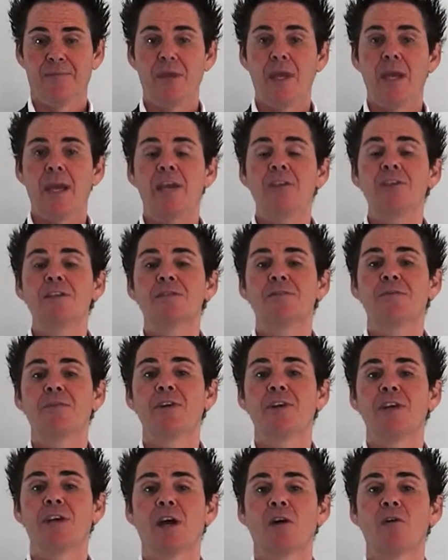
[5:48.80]
In this
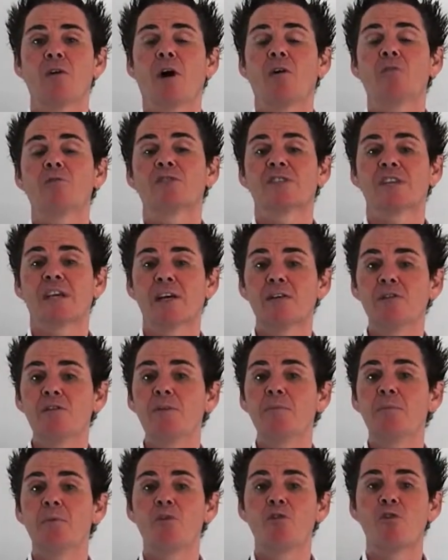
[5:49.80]
video, I'll tell you
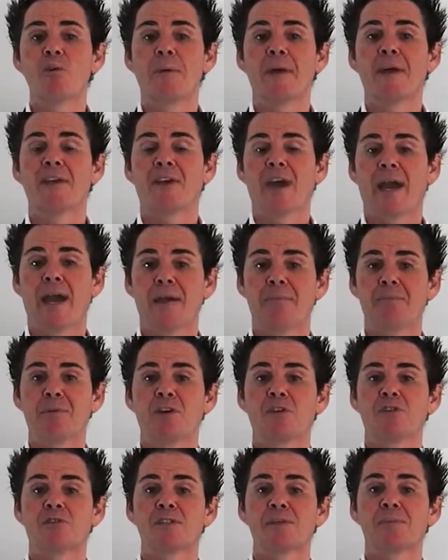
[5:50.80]
more about the Happy
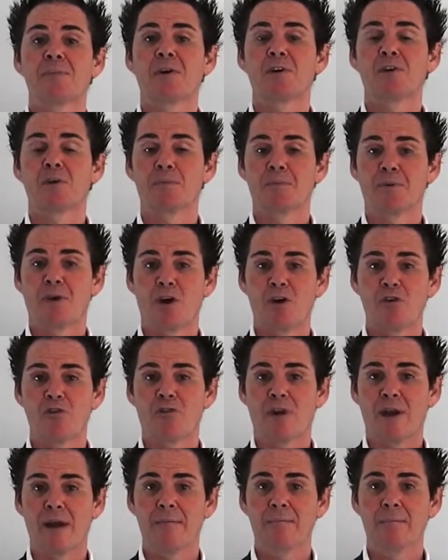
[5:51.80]
Non-Smoker
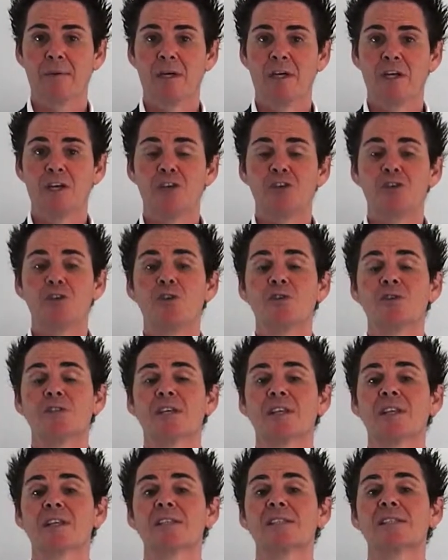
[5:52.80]
program
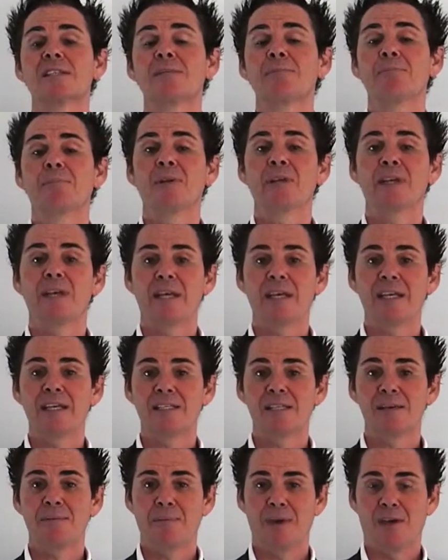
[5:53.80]
using the Simply
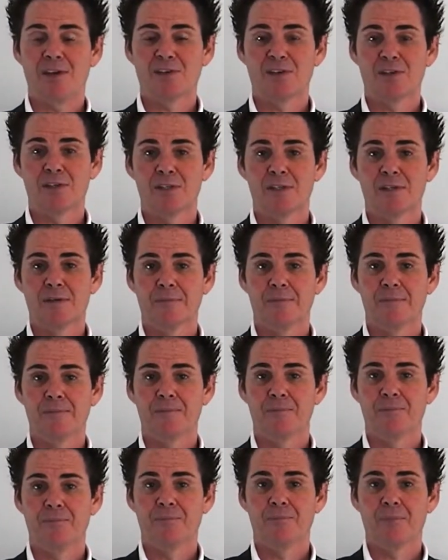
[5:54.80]
Easy method.
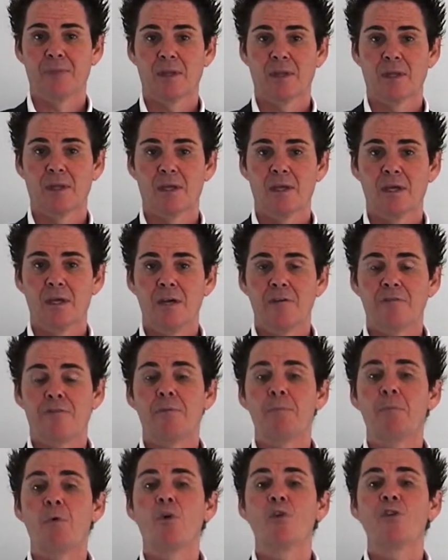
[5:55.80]
For
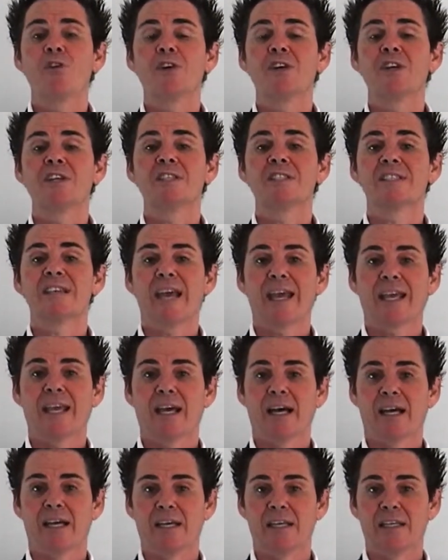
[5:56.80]
more than a
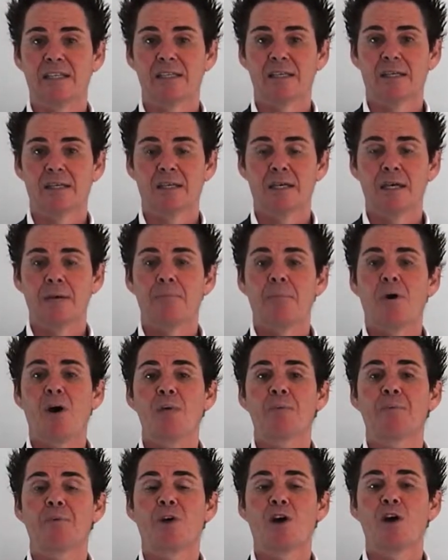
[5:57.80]
decade, my
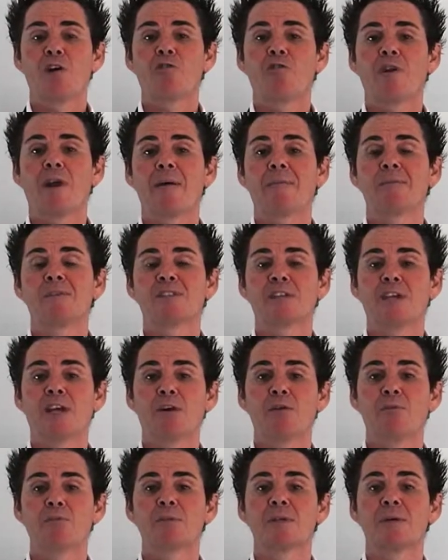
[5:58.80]
program has
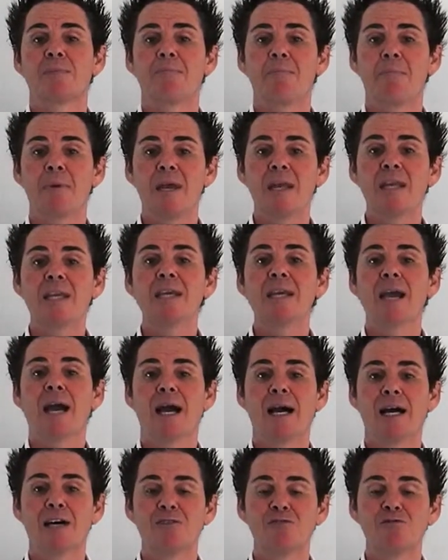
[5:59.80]
helped many
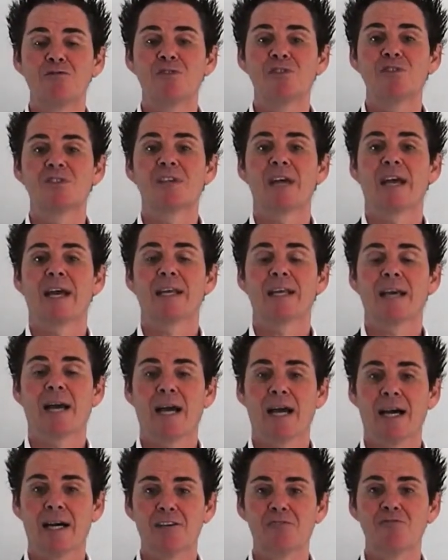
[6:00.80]
hundreds and
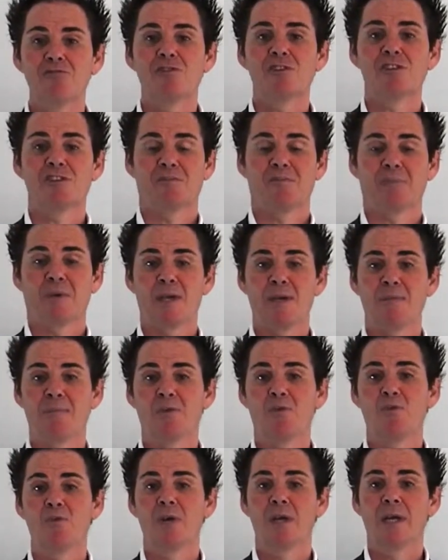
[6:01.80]
hundreds of
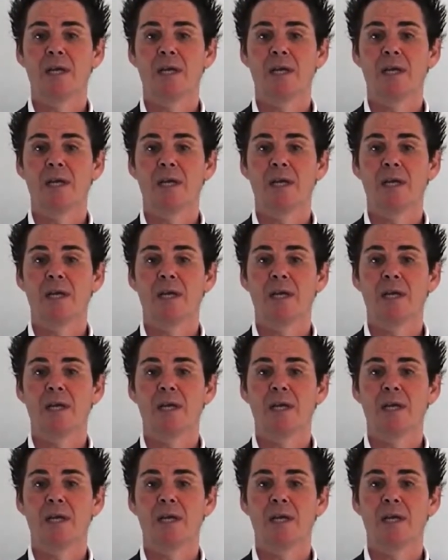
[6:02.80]
people